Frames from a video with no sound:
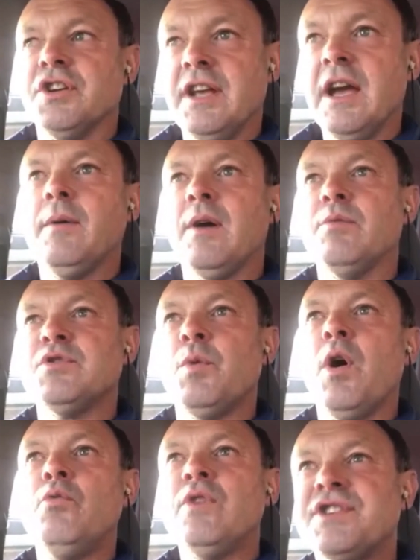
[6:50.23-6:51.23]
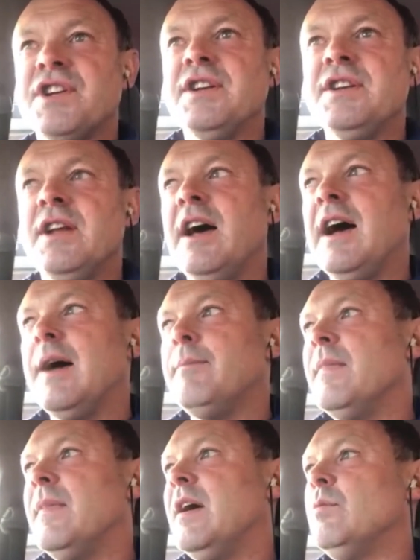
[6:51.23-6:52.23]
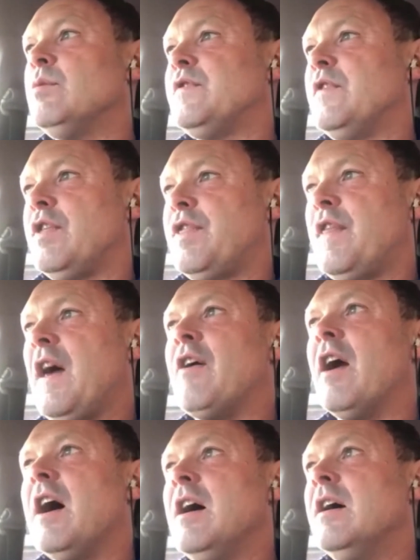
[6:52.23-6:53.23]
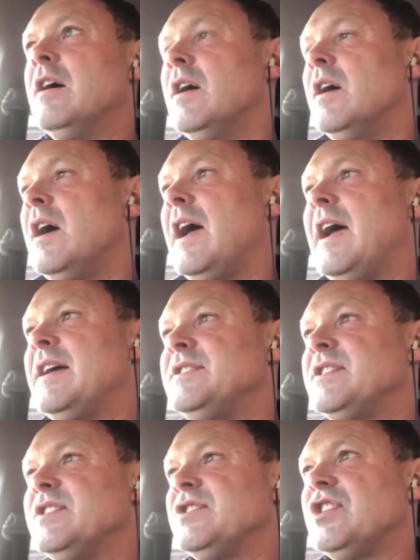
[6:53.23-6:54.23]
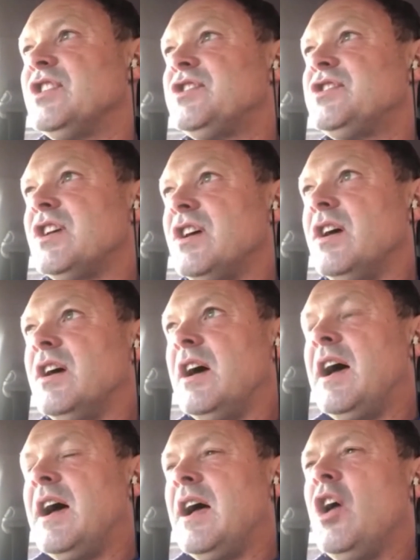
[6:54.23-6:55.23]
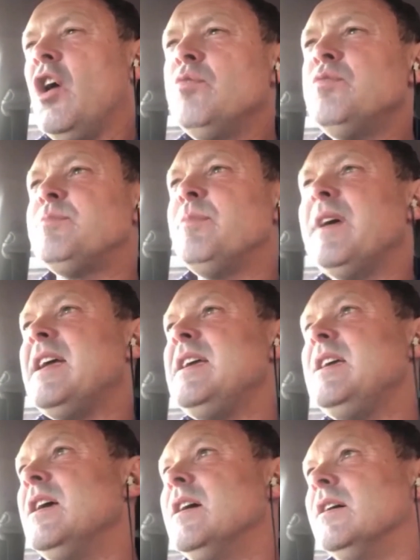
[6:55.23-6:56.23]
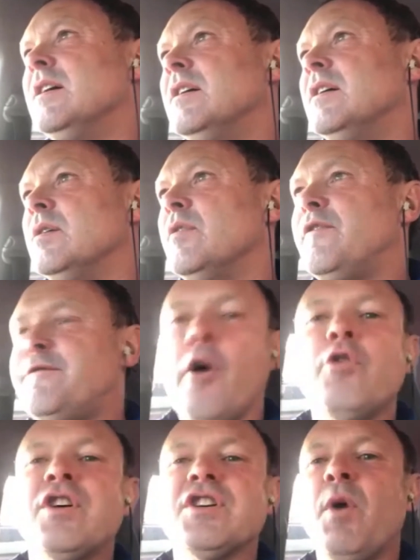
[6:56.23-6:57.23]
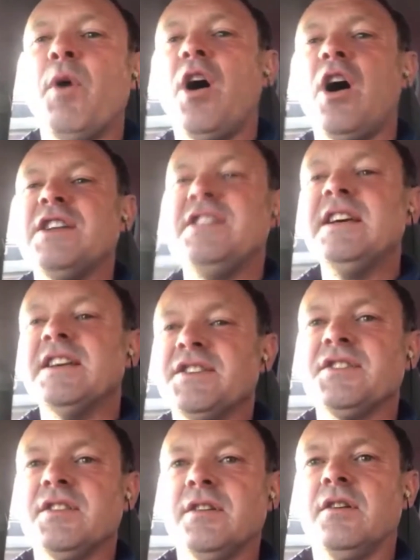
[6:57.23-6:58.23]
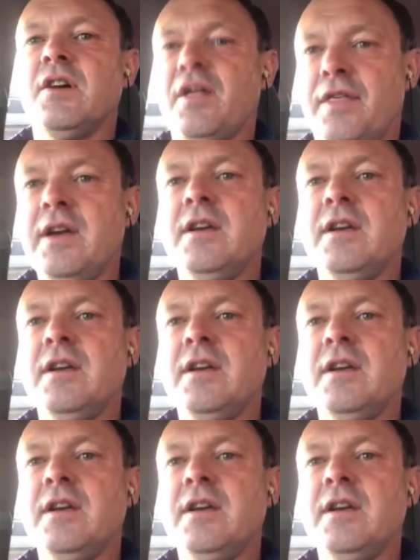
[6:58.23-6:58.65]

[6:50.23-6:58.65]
Yeah, it was well written. It was very thorough, and it just helped me focus my ideas, I think.